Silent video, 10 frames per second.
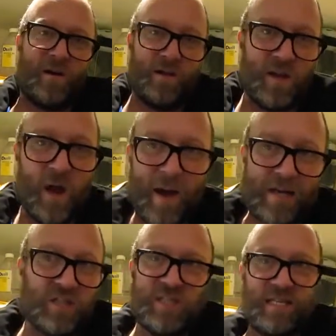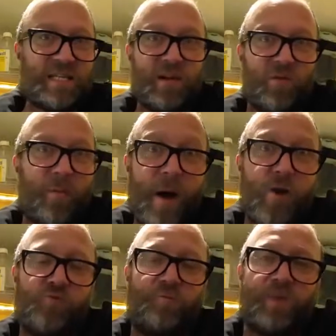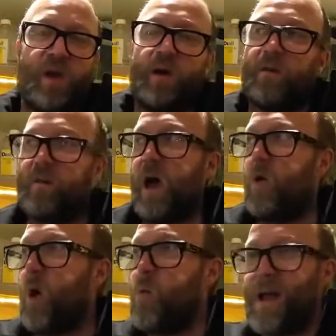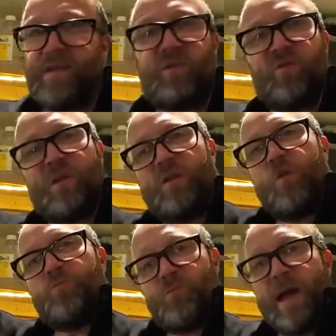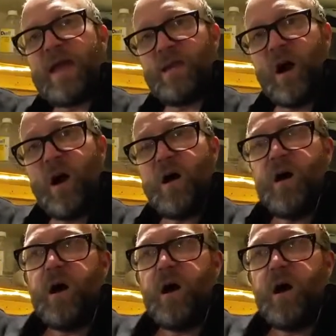you know, actually sitting on the boat. So a wetsuit's a no-brainer.